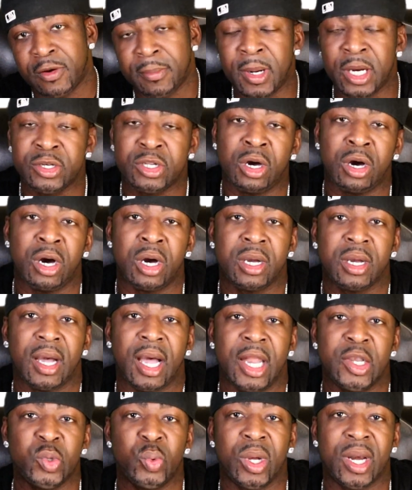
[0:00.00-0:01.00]
for my
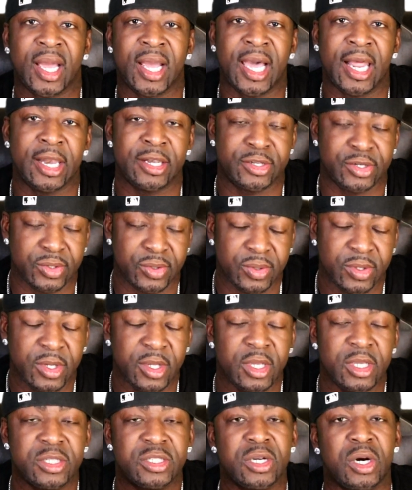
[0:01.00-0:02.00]
dog, I do what I got to do.
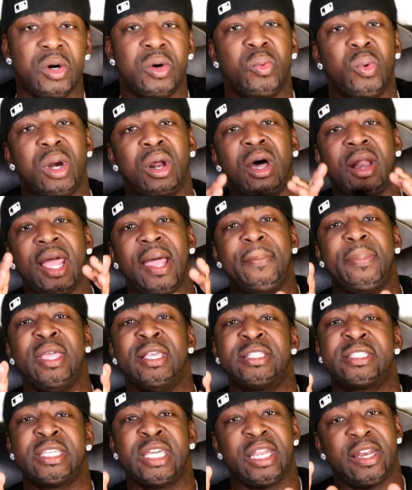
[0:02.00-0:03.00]
So with all that
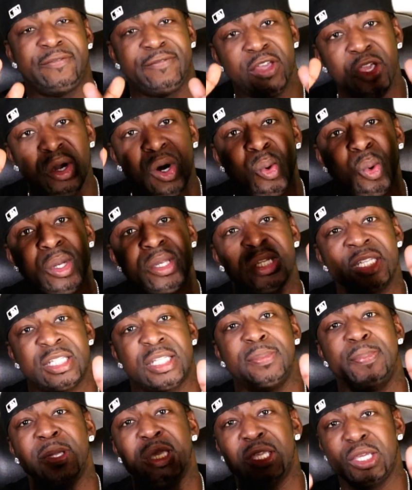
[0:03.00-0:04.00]
being said, if you don't want
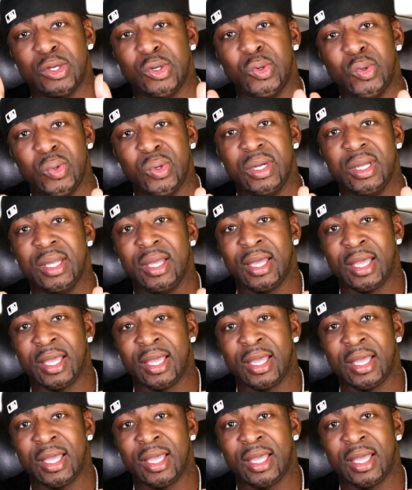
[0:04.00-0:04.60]
this to be you,